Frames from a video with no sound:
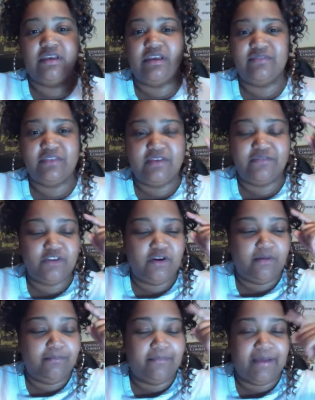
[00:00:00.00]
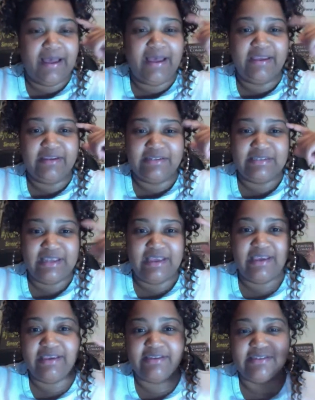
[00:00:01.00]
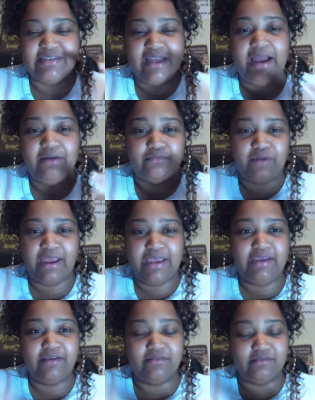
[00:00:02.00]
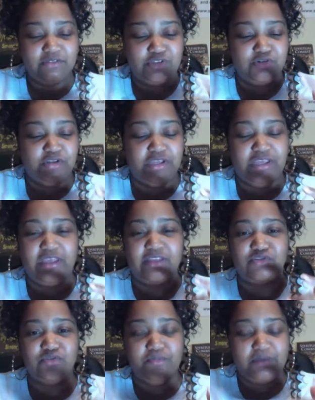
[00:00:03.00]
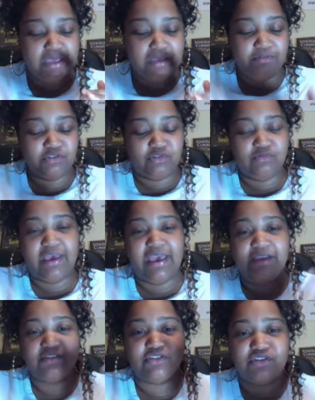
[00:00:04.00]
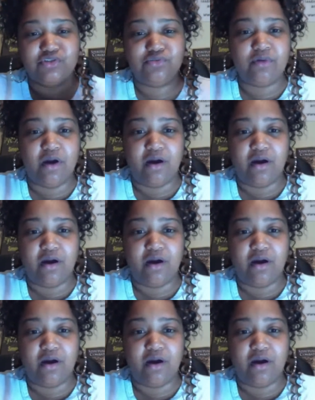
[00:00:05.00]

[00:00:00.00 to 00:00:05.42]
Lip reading: mindset is not right to be able to execute